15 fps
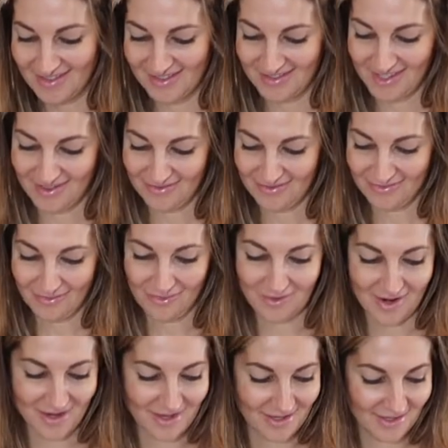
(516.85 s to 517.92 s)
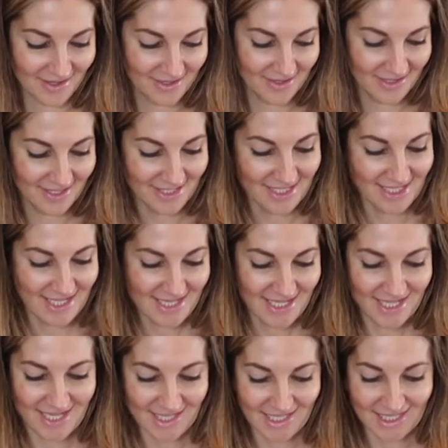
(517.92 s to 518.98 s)
3, 4.
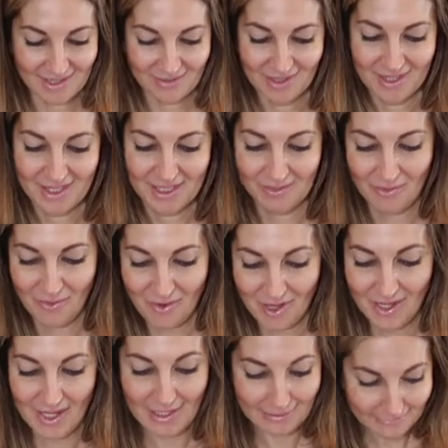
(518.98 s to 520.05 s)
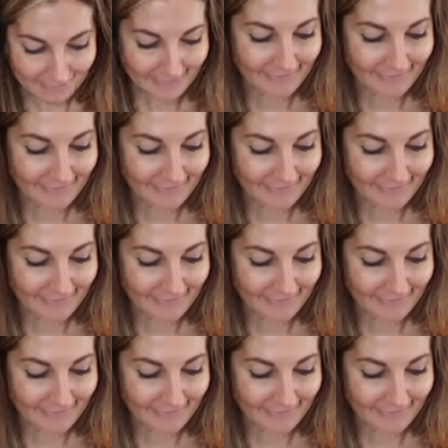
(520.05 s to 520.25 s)
Yeah, this one is smaller.